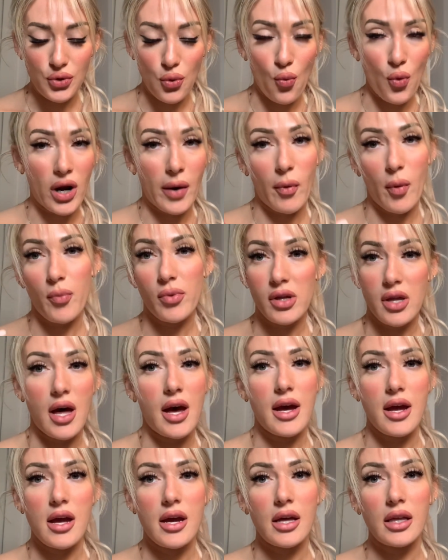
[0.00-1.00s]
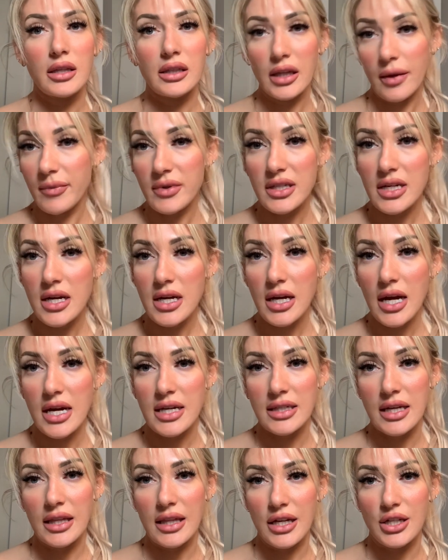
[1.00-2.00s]
when I'm applying lipstick
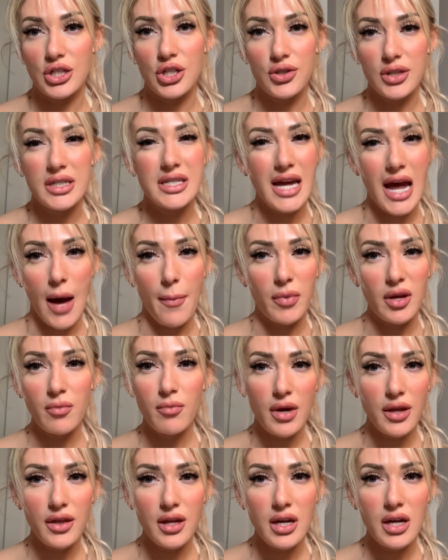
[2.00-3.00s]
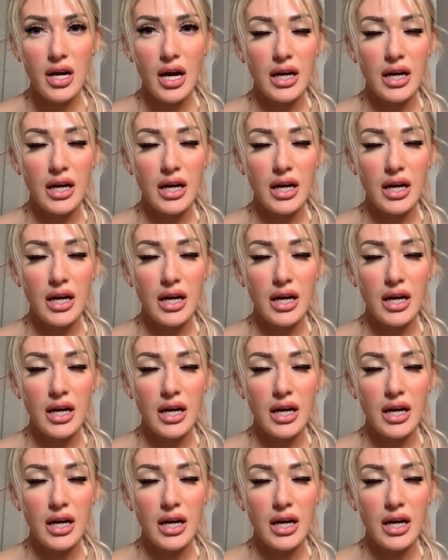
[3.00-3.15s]
is I like to use a tapping method.